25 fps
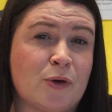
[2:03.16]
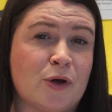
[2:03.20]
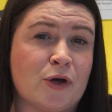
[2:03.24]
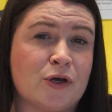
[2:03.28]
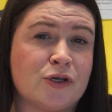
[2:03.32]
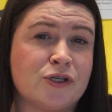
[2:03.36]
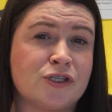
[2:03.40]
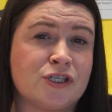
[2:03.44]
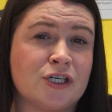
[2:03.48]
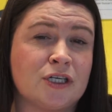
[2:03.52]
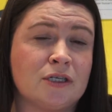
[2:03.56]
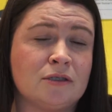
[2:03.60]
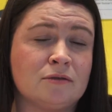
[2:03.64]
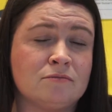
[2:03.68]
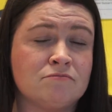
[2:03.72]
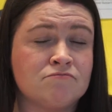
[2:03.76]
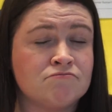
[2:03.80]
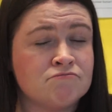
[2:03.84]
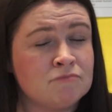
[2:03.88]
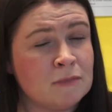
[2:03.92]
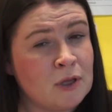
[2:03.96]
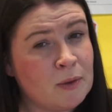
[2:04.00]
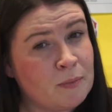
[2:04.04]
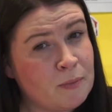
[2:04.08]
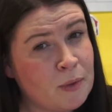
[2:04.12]
person?
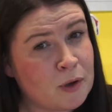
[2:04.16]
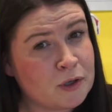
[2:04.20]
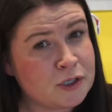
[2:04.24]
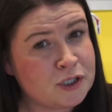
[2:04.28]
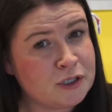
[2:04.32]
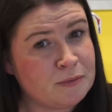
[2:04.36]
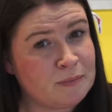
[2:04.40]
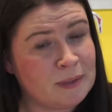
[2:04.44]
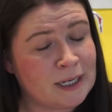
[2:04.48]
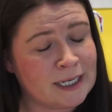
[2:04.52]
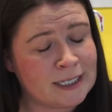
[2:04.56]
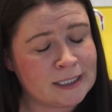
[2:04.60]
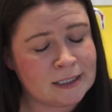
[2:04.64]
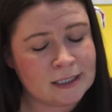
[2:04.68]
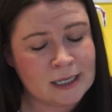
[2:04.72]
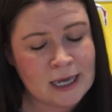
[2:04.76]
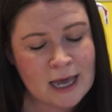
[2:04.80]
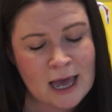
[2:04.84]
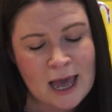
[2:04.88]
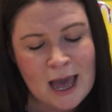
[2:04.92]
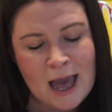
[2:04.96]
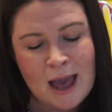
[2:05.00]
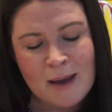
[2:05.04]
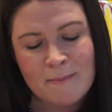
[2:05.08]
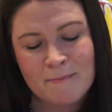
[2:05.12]
Possibly.
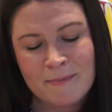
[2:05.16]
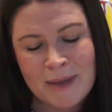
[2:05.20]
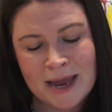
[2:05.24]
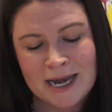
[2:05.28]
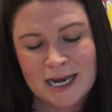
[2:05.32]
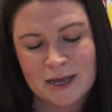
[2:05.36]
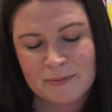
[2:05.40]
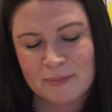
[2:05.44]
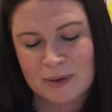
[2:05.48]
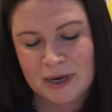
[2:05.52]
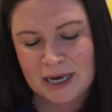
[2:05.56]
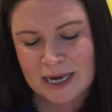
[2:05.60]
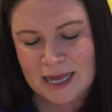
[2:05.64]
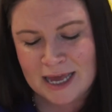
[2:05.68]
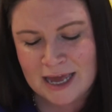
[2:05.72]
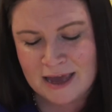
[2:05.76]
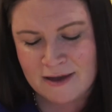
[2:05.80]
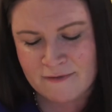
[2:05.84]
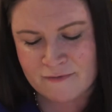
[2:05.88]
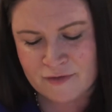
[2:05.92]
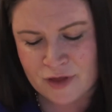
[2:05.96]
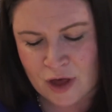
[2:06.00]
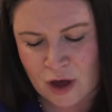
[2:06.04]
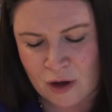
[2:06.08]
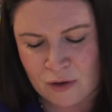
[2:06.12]
Many
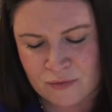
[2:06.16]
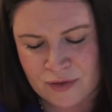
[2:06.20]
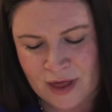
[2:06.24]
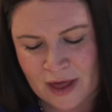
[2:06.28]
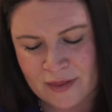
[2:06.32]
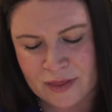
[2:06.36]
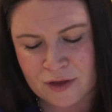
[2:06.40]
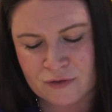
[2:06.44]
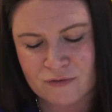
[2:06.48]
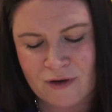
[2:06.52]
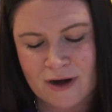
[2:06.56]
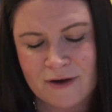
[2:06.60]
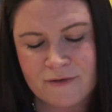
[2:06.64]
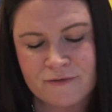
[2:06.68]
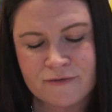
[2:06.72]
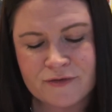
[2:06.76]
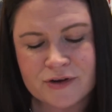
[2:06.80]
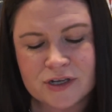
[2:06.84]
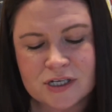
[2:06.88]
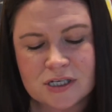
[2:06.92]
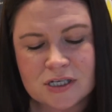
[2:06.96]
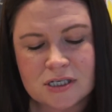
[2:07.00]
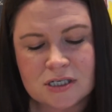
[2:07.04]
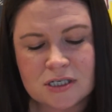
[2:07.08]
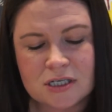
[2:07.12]
believe, though, that the
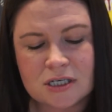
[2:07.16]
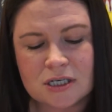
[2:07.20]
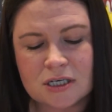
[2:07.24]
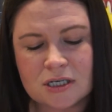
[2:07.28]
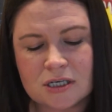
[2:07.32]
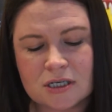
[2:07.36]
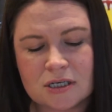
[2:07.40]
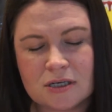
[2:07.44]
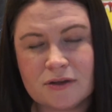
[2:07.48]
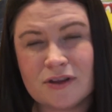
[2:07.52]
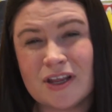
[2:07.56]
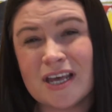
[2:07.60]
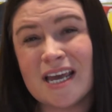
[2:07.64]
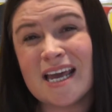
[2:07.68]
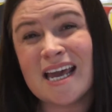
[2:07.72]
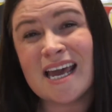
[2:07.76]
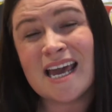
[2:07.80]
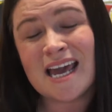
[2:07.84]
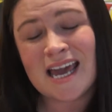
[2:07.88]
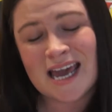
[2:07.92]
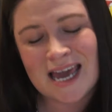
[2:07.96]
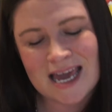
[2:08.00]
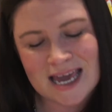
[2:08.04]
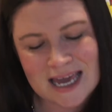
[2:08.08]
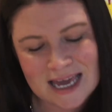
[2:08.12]
reference to the
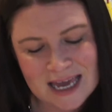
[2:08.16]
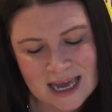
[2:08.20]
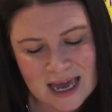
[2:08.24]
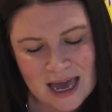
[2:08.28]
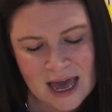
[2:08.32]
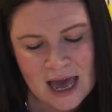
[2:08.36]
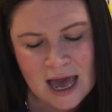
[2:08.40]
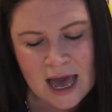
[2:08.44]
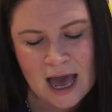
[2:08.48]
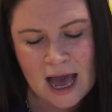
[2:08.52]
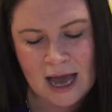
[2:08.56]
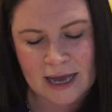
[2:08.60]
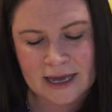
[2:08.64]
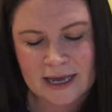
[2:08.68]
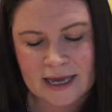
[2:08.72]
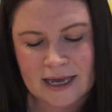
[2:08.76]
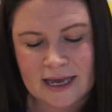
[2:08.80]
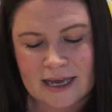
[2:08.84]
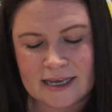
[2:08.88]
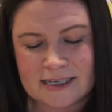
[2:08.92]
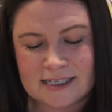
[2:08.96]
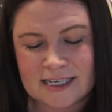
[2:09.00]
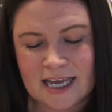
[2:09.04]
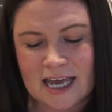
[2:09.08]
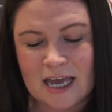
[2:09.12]
he
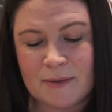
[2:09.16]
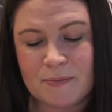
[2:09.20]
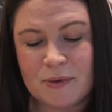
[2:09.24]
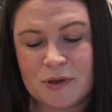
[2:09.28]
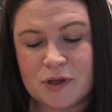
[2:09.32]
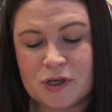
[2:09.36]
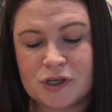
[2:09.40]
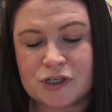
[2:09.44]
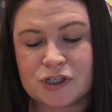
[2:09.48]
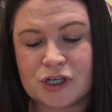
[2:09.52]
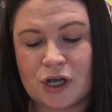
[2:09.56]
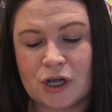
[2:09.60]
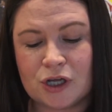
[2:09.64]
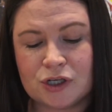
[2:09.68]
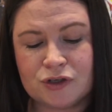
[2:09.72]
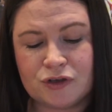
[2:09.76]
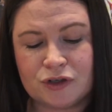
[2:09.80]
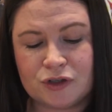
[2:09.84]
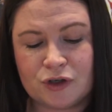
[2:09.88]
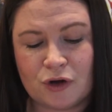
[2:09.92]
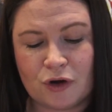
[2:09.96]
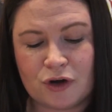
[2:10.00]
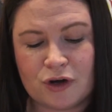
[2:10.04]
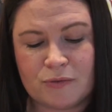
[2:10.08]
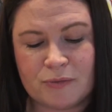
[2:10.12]
is keeping the soldier
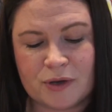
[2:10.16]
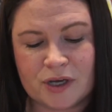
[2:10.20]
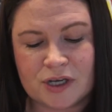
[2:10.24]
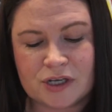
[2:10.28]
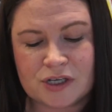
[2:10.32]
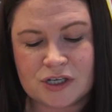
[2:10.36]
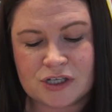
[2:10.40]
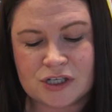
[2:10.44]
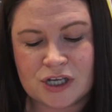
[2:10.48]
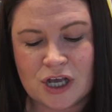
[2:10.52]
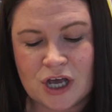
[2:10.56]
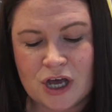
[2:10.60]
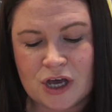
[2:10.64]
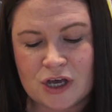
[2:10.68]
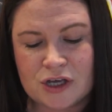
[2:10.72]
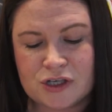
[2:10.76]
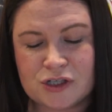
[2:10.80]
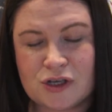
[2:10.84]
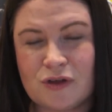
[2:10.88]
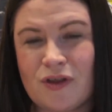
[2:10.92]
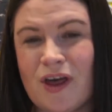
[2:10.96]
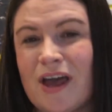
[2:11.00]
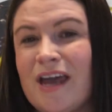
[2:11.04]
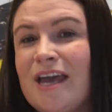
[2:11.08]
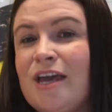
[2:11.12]
anonymous
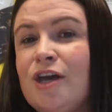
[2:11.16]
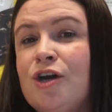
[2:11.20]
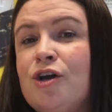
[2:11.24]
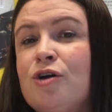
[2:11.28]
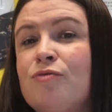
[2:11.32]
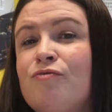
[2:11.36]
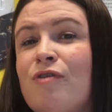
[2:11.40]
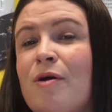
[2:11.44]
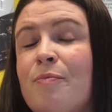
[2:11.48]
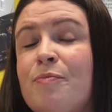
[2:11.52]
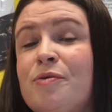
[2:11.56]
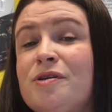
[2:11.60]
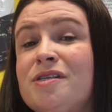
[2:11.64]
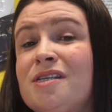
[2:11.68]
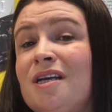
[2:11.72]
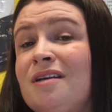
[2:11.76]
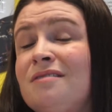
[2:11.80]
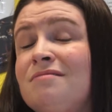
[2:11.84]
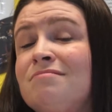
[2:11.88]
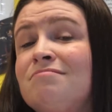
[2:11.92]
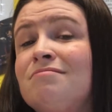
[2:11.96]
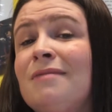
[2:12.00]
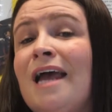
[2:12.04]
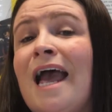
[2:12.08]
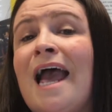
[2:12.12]
so that he could
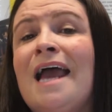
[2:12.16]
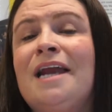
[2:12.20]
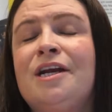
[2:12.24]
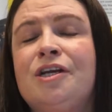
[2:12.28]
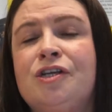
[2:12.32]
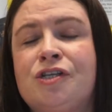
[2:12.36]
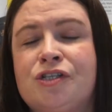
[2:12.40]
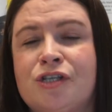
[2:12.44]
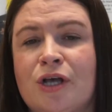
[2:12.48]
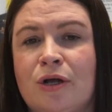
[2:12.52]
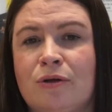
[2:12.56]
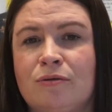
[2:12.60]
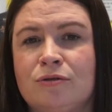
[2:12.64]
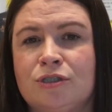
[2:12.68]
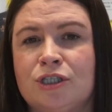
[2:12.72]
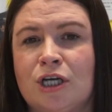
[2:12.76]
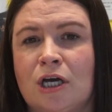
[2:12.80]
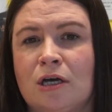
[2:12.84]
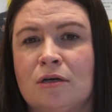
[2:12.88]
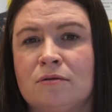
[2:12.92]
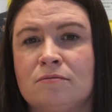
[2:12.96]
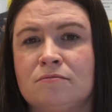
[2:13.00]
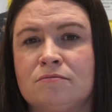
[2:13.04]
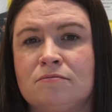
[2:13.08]
represent any soldier.